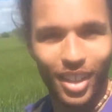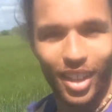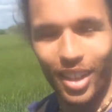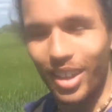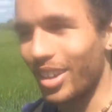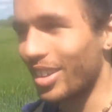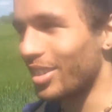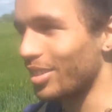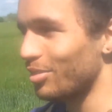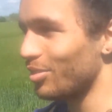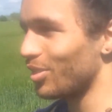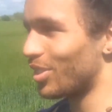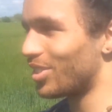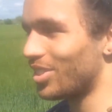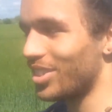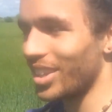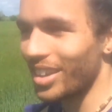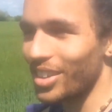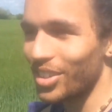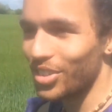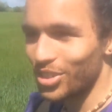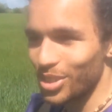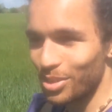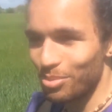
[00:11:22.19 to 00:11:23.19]
like
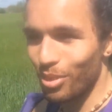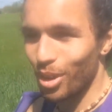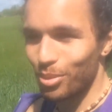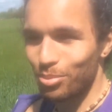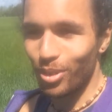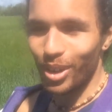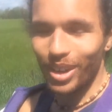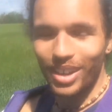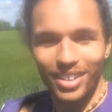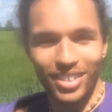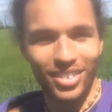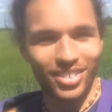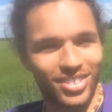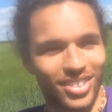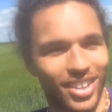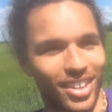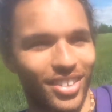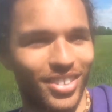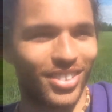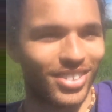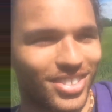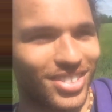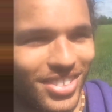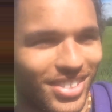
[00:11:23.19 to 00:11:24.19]
singeing my brain
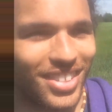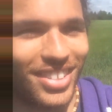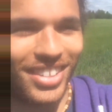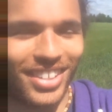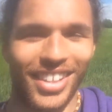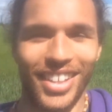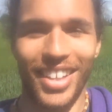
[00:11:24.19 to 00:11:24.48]
cells.